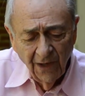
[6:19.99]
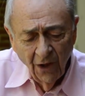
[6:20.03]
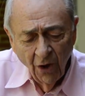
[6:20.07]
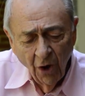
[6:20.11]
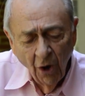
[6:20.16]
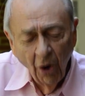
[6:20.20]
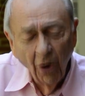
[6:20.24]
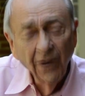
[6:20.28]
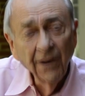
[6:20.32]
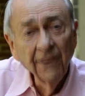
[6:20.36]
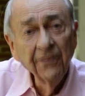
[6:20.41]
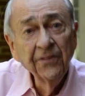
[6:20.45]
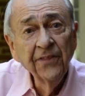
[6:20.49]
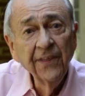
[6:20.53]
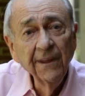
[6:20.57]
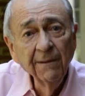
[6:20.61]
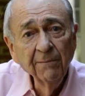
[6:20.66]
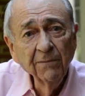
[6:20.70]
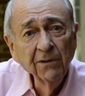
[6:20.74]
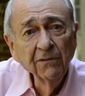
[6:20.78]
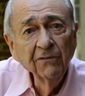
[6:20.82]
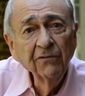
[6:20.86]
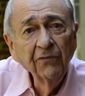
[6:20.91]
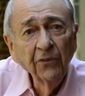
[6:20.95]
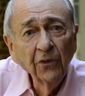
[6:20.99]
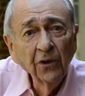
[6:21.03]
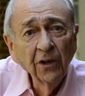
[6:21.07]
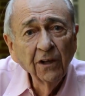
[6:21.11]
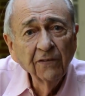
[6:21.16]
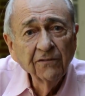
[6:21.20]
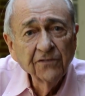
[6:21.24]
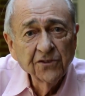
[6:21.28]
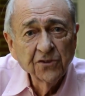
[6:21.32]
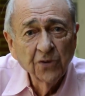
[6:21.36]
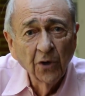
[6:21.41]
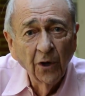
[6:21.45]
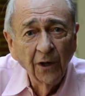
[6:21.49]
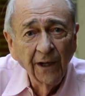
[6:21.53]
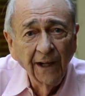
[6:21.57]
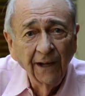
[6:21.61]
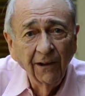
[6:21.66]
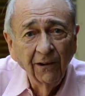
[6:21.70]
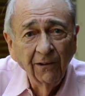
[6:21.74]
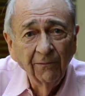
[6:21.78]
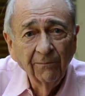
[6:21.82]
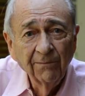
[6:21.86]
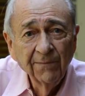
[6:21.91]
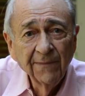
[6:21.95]
on a thimbleful of
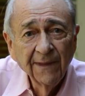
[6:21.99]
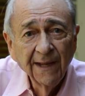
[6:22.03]
soil.